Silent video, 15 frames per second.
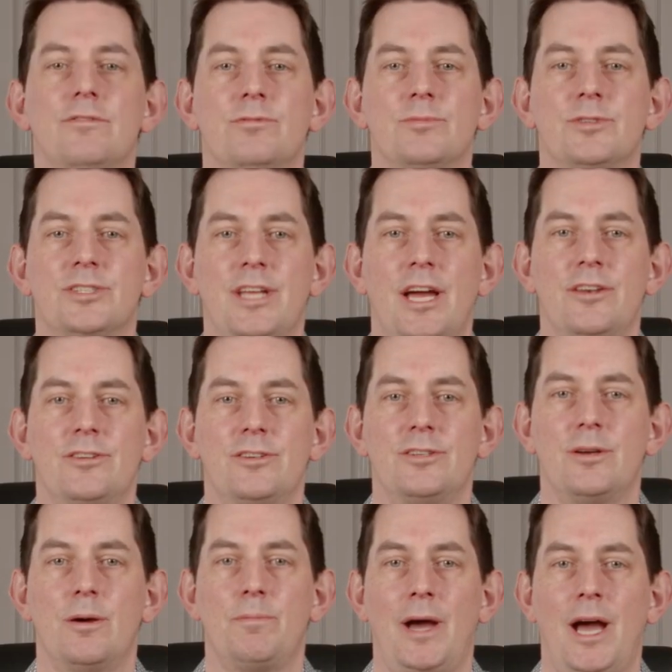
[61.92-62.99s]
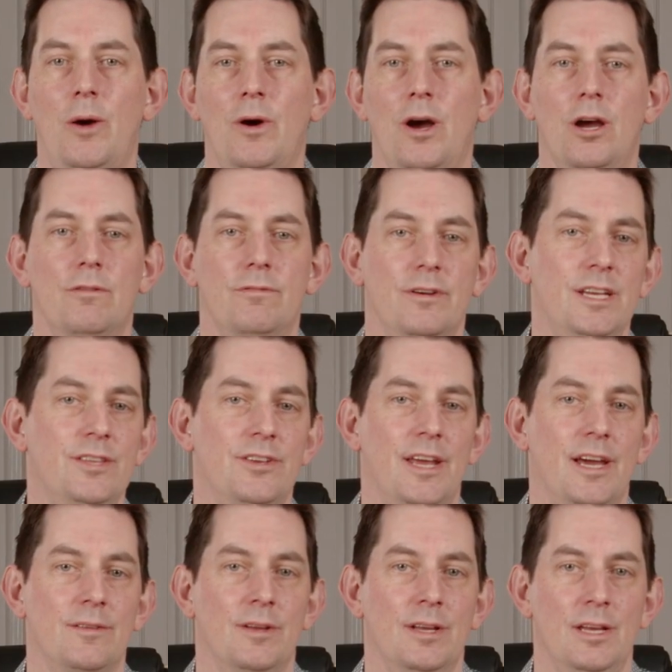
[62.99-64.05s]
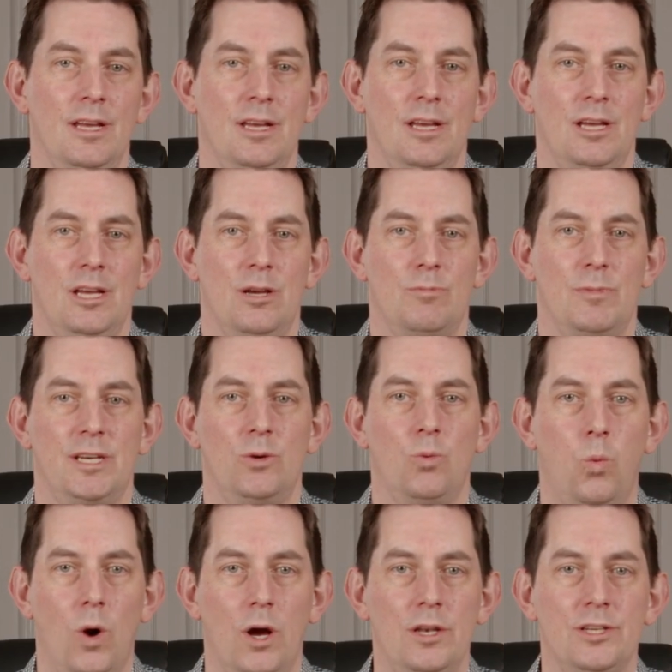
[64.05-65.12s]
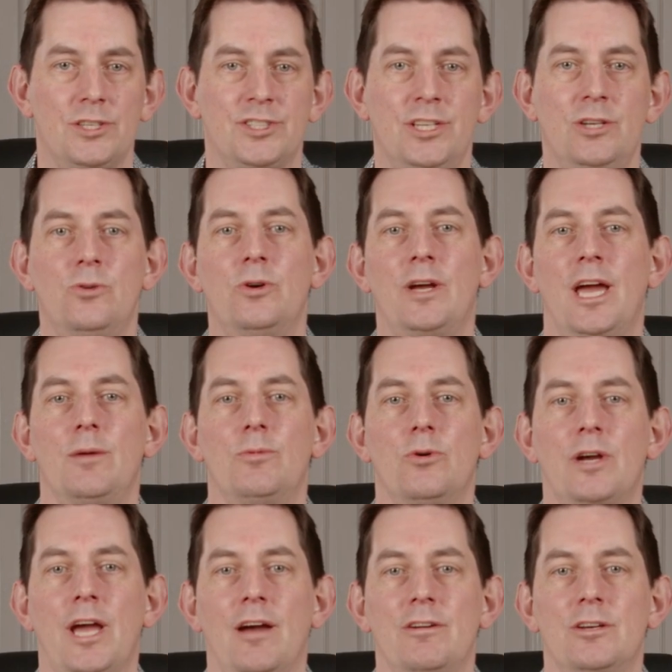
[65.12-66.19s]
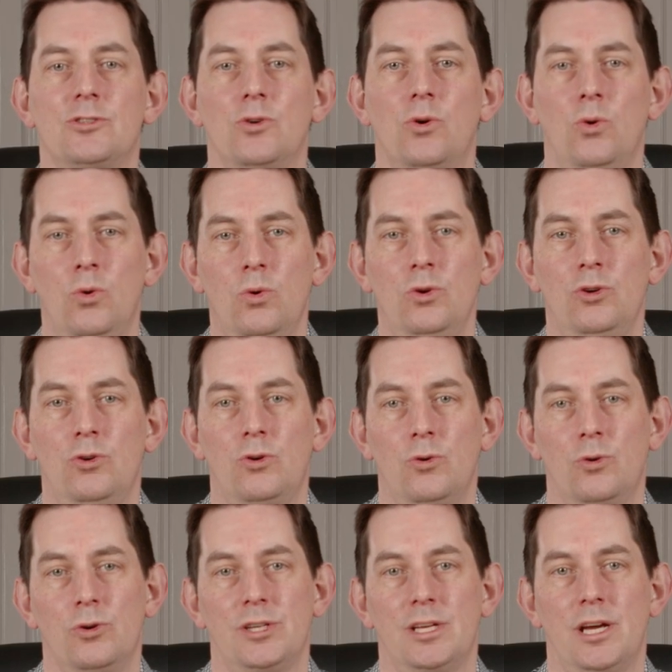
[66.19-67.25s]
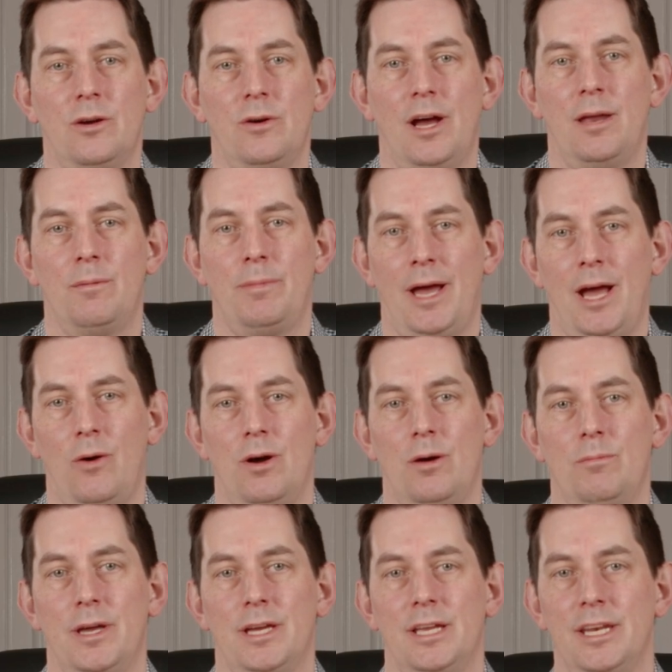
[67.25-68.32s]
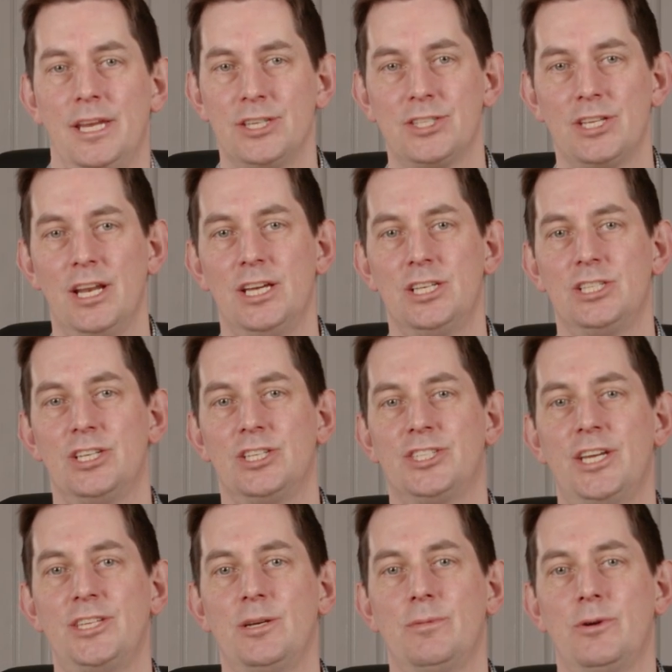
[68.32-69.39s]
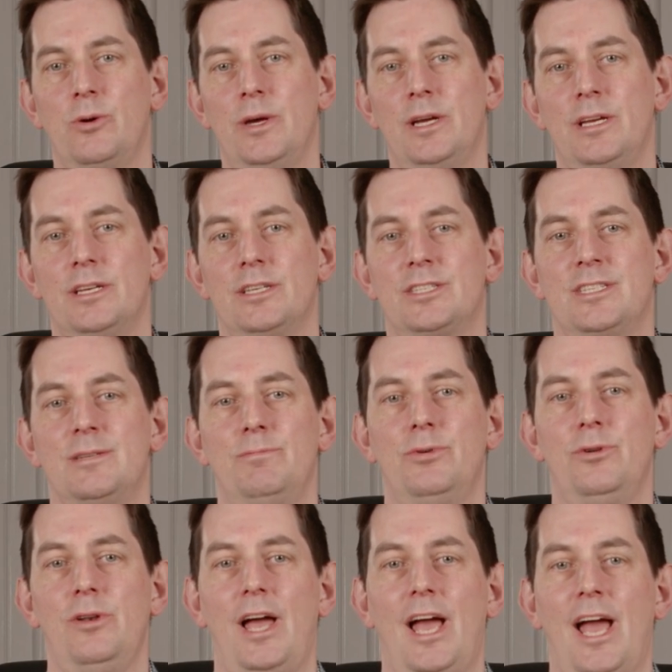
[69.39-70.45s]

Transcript: from standard power over Ethernet, meaning one single cable carries all your audio and power, making installation and setup quick, simple,